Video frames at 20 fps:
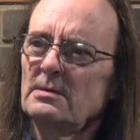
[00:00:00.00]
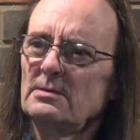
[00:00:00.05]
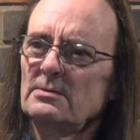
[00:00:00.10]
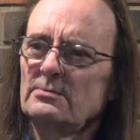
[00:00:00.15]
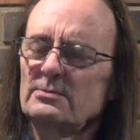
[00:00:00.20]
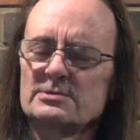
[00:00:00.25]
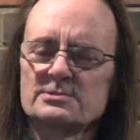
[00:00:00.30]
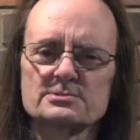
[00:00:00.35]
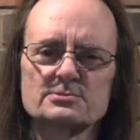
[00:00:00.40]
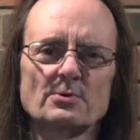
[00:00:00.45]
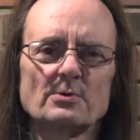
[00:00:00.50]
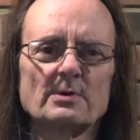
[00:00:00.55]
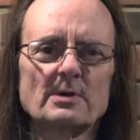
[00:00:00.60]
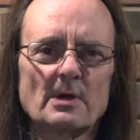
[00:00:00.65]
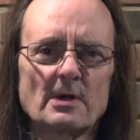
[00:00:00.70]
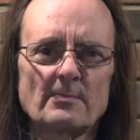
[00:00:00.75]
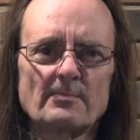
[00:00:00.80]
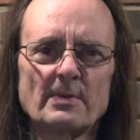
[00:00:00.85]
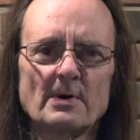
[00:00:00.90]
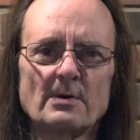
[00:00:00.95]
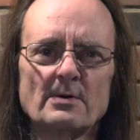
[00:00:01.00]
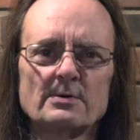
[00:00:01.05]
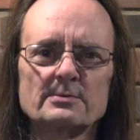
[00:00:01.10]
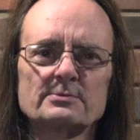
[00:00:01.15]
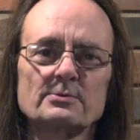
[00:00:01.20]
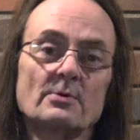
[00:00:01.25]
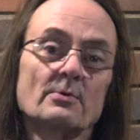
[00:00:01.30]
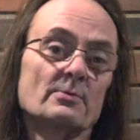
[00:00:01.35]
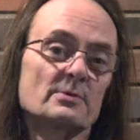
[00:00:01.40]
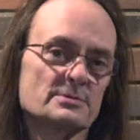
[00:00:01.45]
restored our boat
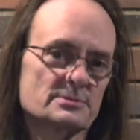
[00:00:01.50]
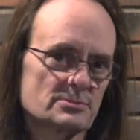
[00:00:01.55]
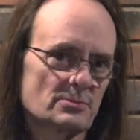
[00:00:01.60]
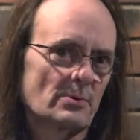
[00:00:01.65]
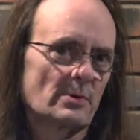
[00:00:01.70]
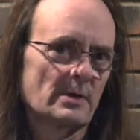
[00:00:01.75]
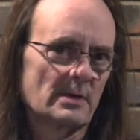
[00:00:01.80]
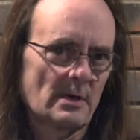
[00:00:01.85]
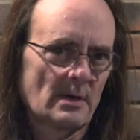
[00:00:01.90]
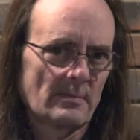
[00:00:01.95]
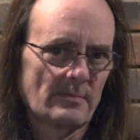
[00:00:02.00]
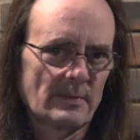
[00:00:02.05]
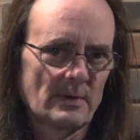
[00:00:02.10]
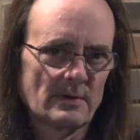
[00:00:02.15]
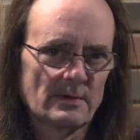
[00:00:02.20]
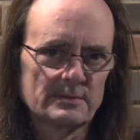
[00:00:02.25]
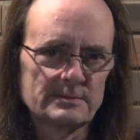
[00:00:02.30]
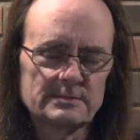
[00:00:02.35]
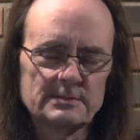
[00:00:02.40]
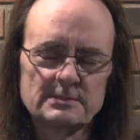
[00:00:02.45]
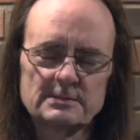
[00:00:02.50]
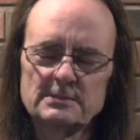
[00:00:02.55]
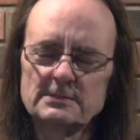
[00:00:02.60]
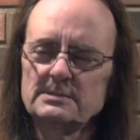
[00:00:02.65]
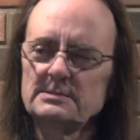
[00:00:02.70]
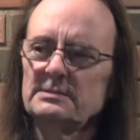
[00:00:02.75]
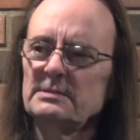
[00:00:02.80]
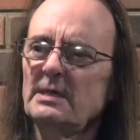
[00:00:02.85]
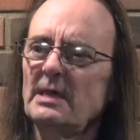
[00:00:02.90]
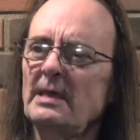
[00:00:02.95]
or restoring our boat,
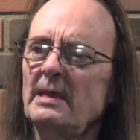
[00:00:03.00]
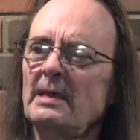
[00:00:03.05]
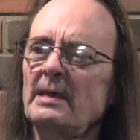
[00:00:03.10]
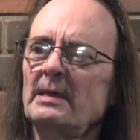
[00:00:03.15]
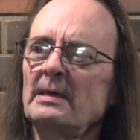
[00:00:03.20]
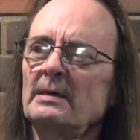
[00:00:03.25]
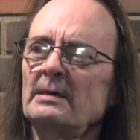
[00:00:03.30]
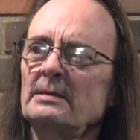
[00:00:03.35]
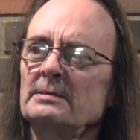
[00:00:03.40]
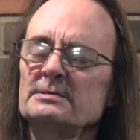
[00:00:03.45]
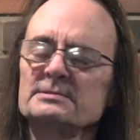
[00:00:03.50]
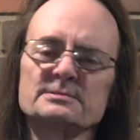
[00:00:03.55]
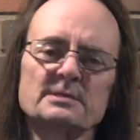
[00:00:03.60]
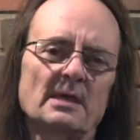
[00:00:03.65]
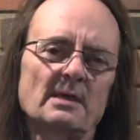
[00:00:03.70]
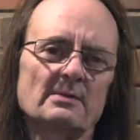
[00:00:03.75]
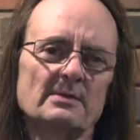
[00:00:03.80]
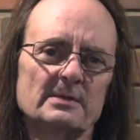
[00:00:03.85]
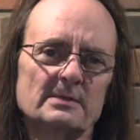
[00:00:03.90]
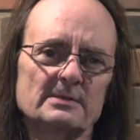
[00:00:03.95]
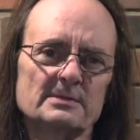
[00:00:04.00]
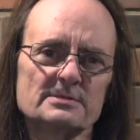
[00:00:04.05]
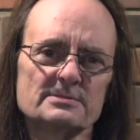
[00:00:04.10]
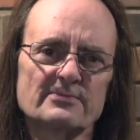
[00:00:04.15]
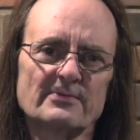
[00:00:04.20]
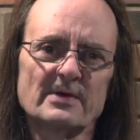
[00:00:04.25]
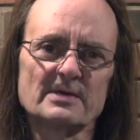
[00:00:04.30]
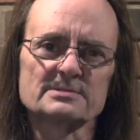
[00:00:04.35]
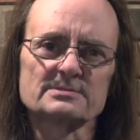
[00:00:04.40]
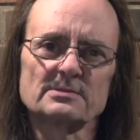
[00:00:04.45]
and sailing this
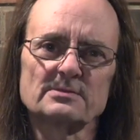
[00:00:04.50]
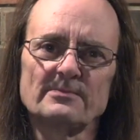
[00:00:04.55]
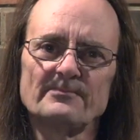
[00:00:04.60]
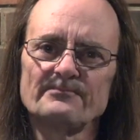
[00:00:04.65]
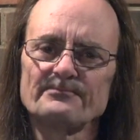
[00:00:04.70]
vessel.